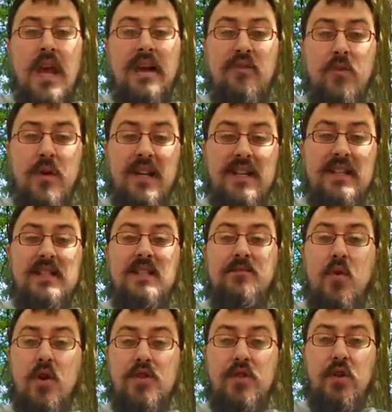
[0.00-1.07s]
Hey everybody, this is
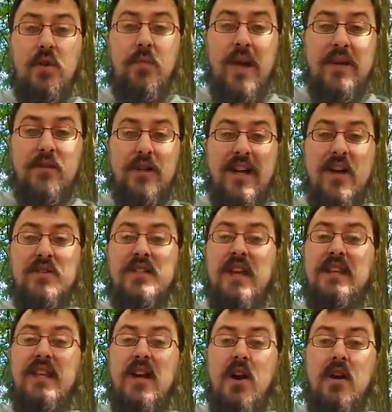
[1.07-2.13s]
Marshall Kirkpatrick
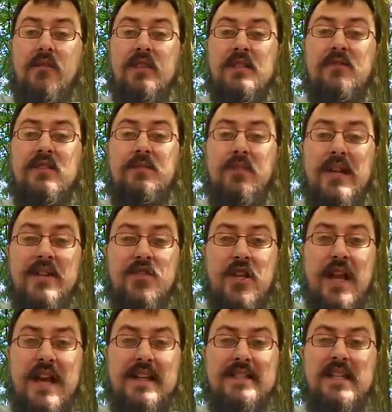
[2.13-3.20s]
outside the office of
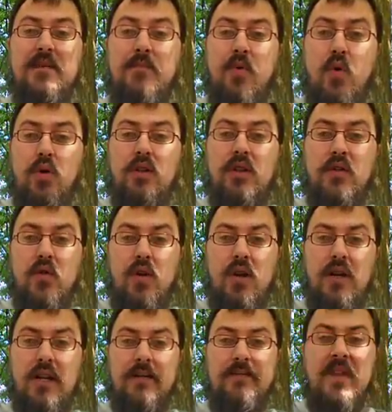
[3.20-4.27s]
Splashcast in Portland,
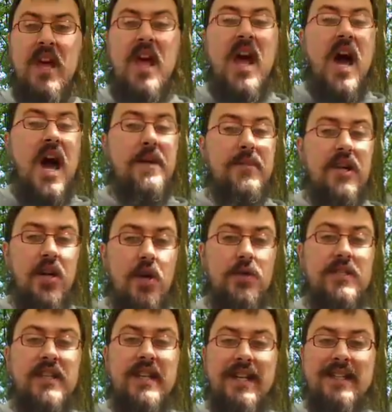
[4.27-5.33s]
Oregon. I'm going to
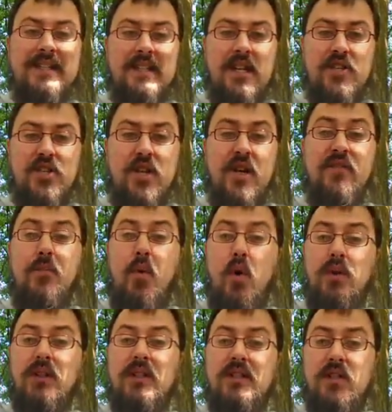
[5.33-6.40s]
host the next session of the
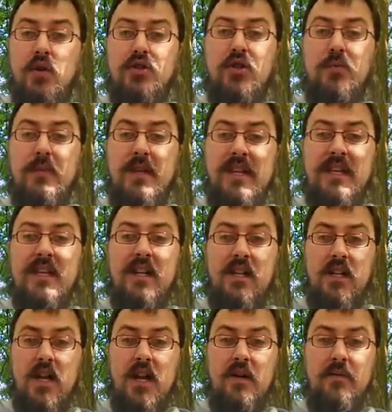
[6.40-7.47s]
Portland Social Media
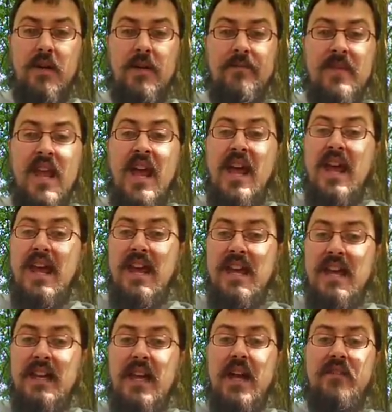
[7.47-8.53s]
Club,
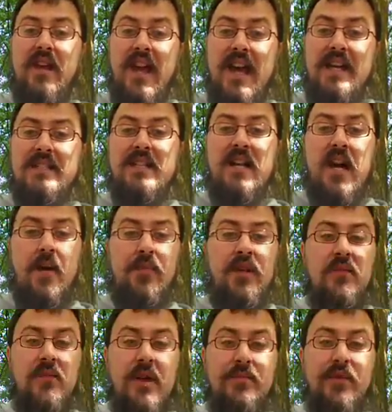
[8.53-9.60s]
and I've asked a
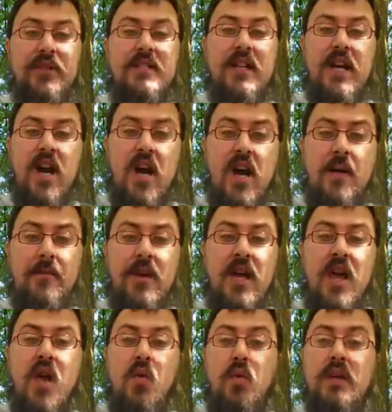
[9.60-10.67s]
couple of people to come
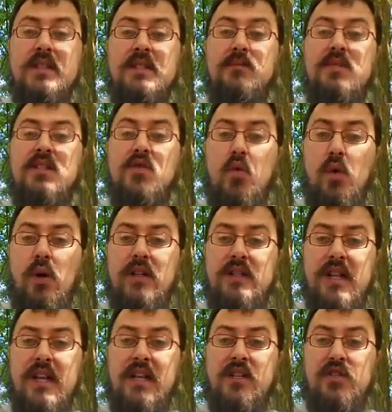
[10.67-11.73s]
with some stories
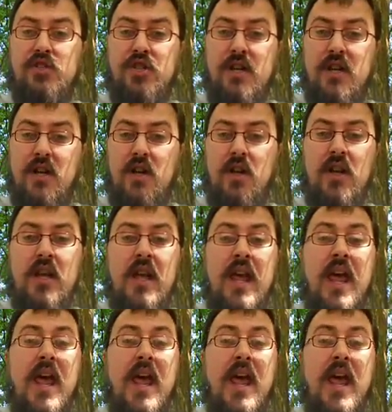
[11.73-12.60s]
they can share,